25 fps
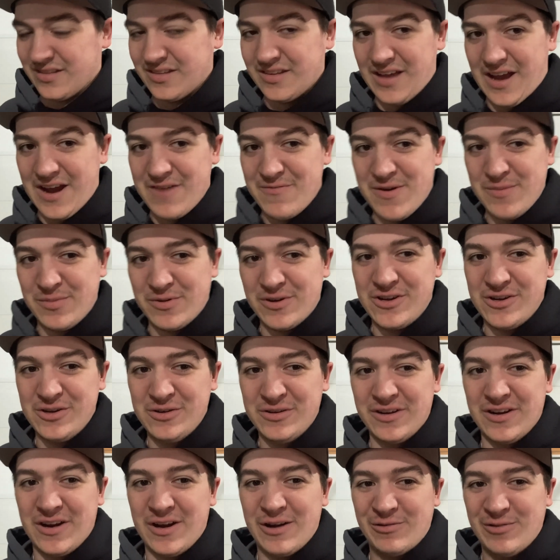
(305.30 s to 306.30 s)
I remember
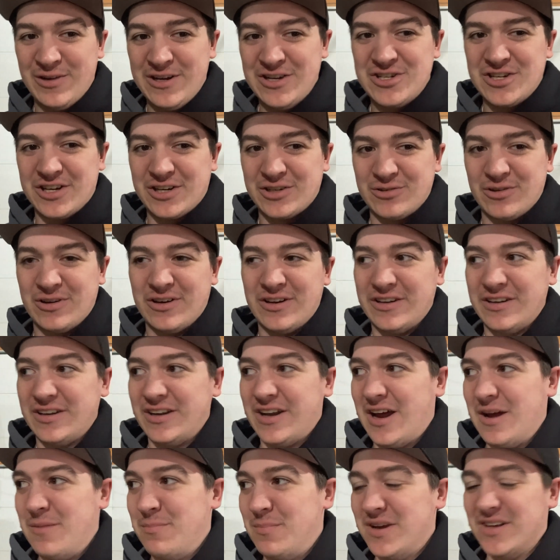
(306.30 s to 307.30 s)
Reject
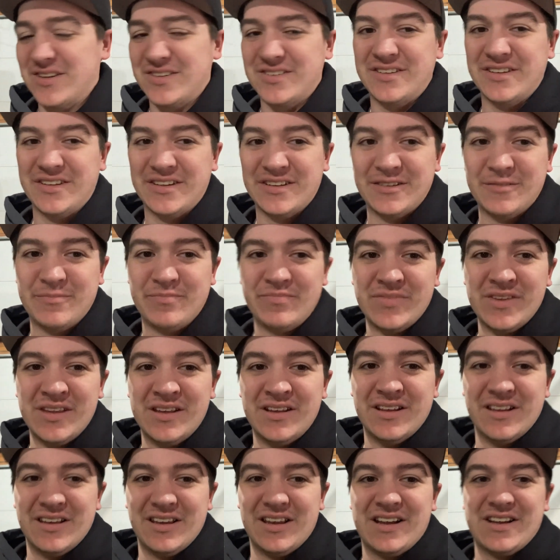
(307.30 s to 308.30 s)
Run. I missed it
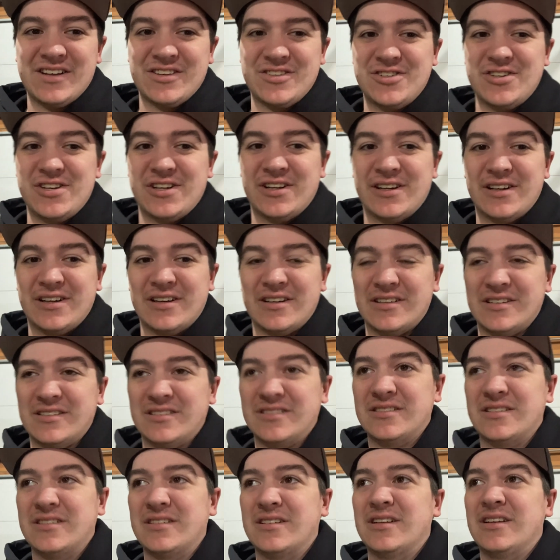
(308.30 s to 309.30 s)
last year,
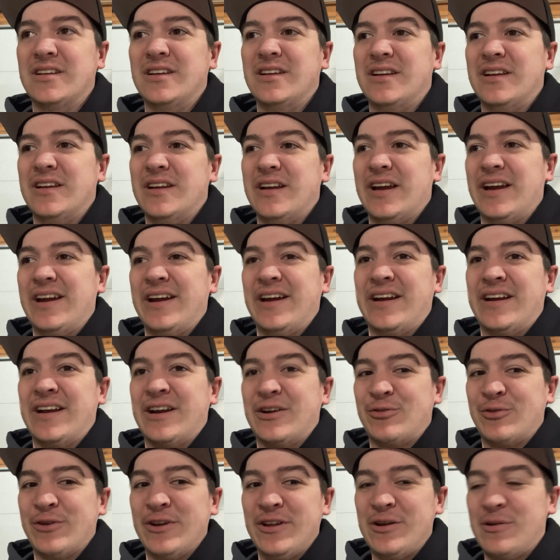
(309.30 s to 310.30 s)
and I
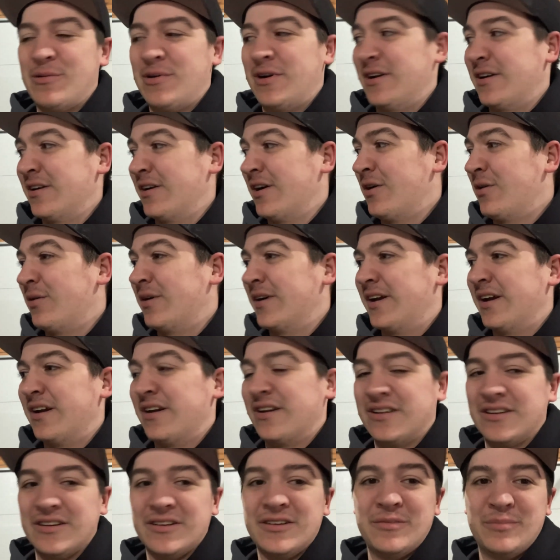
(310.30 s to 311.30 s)
really want to go
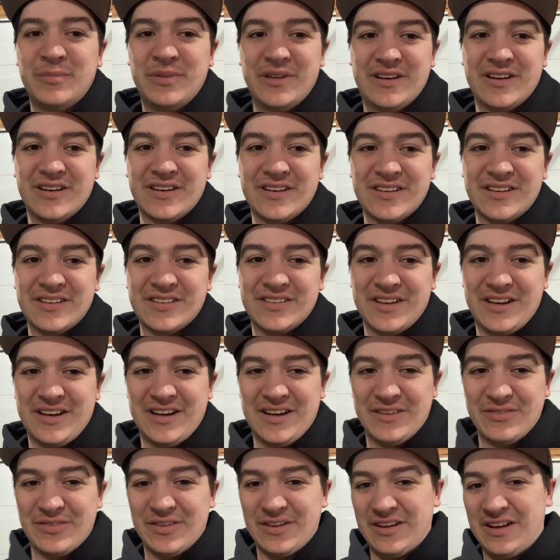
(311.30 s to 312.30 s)
again because I
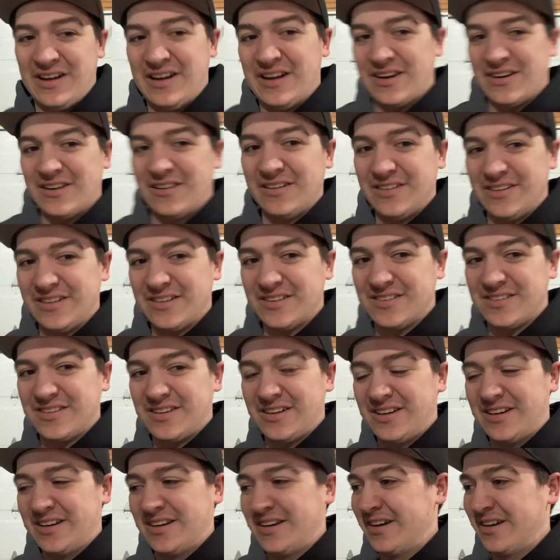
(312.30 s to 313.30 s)
have the locker in this
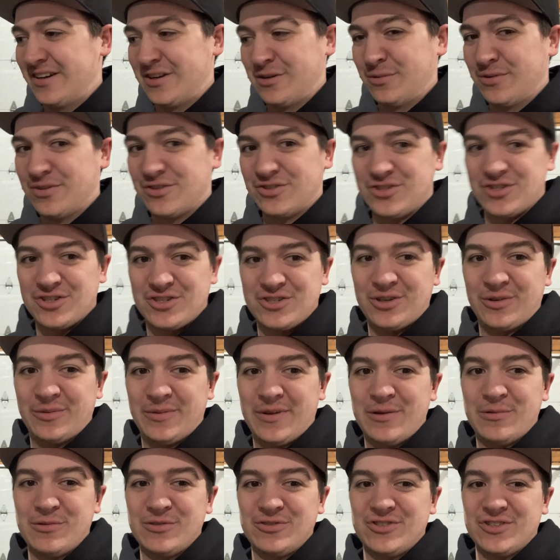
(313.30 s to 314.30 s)
thing, and it was just
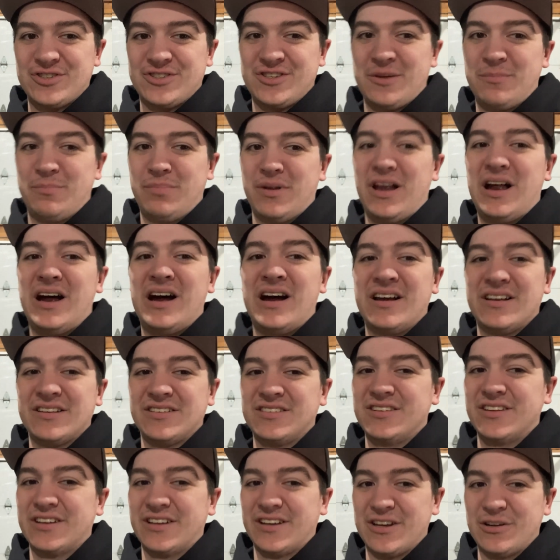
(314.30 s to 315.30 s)
a
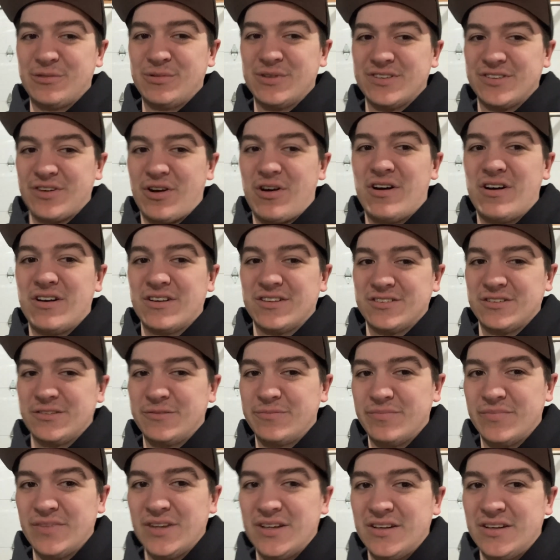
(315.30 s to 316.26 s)
blast. Like, it was awesome.